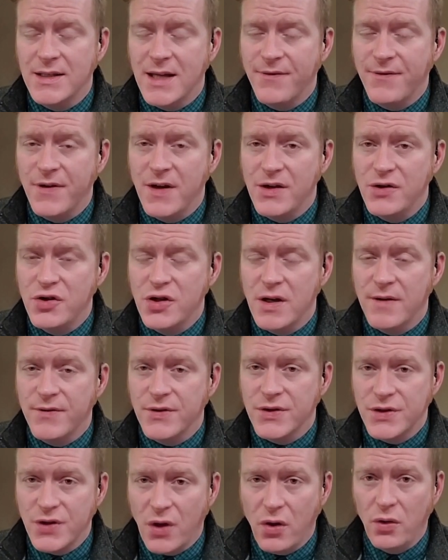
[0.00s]
definition of
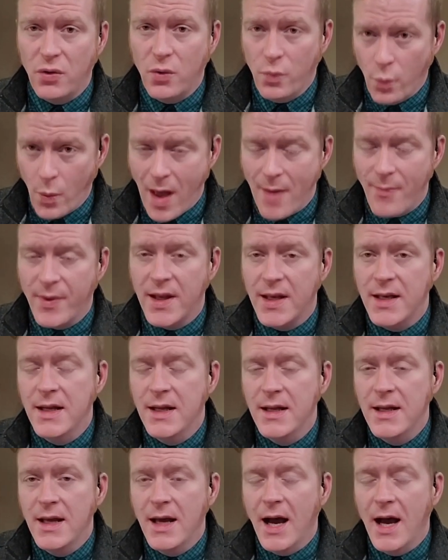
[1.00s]
assault weapon,
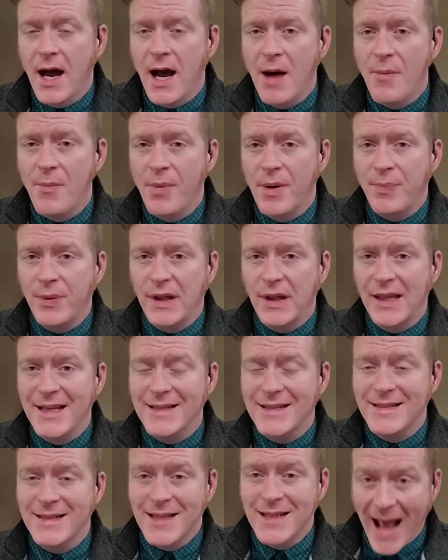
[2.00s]
uh, but
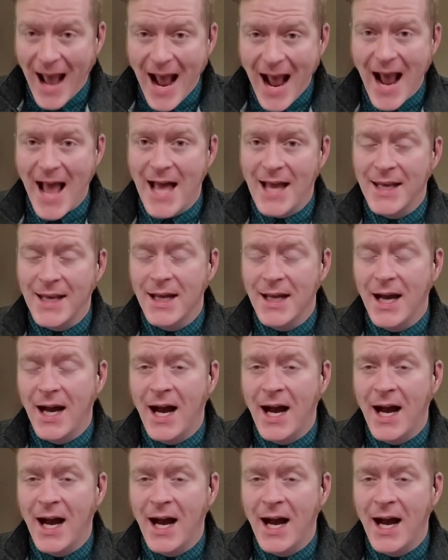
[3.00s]
police can.